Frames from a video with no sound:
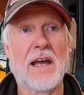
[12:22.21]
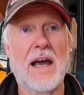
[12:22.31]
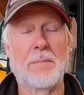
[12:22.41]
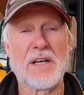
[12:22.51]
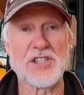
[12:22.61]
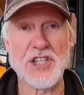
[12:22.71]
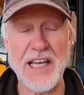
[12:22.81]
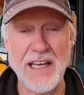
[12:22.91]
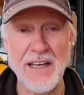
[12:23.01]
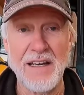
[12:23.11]
a
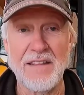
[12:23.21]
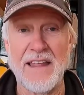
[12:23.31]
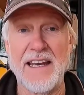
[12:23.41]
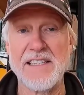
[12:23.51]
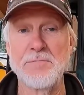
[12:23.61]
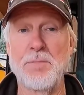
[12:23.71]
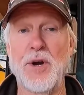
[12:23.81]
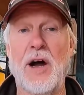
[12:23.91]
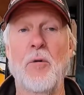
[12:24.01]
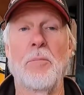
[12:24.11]
machine that isn't
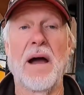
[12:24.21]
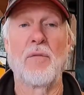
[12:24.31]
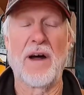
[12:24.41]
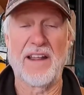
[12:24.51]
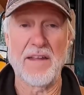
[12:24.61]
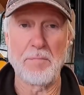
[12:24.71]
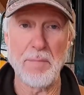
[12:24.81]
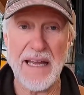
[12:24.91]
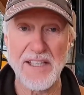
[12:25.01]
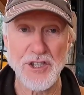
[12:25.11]
put out by one of the
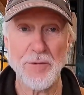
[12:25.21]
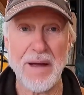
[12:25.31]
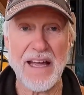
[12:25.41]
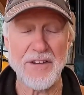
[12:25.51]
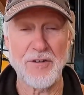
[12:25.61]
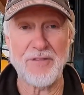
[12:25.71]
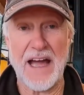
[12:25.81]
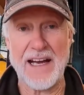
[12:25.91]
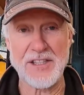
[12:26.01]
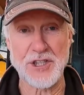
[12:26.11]
major
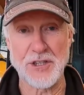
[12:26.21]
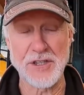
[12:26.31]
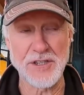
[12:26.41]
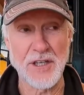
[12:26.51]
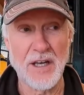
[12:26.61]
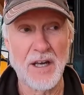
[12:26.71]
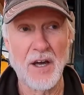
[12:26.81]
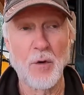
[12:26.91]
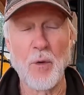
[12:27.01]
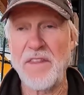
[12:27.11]
manufacturers
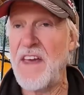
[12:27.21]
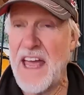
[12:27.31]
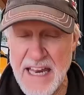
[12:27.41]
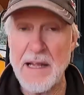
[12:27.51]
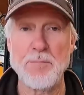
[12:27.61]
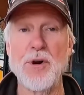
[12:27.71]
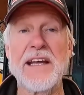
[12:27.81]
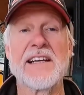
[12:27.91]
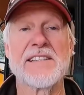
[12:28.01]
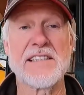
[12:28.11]
with any
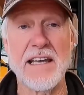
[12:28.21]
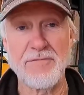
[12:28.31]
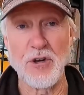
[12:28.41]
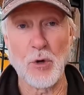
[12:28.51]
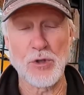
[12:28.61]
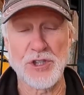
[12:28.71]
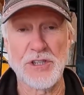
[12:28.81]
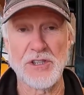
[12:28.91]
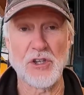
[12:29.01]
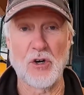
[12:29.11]
preconceived
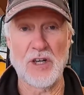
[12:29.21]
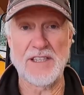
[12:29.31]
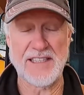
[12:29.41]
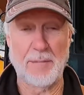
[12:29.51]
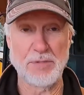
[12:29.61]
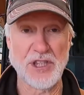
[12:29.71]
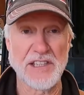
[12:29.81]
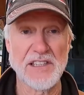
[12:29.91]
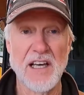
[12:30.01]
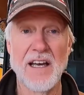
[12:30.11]
notions or
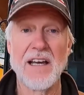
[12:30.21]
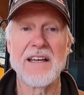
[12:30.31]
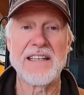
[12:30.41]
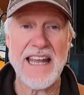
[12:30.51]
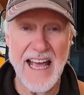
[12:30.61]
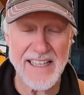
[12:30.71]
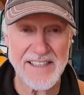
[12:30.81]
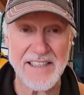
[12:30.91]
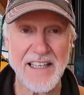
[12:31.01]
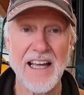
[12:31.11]
assumptions.
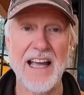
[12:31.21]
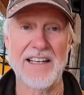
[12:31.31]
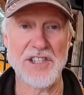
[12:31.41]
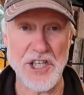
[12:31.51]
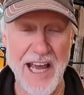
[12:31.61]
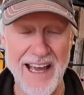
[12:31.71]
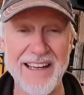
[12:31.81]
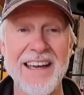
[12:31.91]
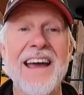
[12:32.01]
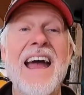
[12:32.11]
Test and check